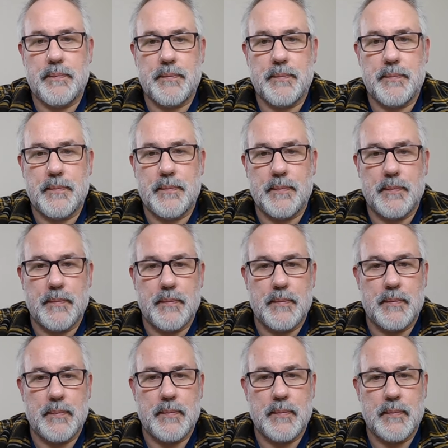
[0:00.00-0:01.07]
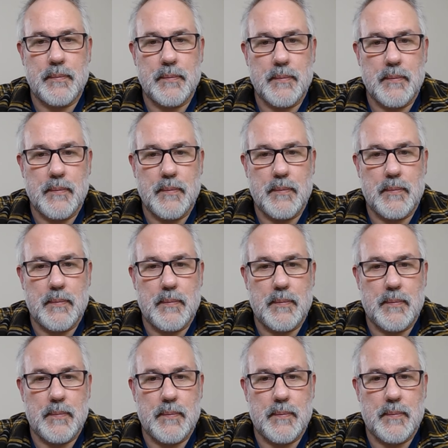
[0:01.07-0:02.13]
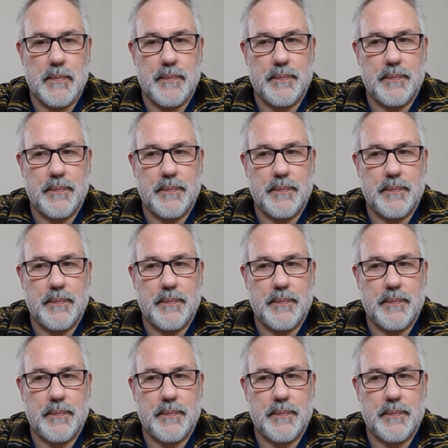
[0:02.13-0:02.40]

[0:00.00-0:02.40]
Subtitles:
(silence)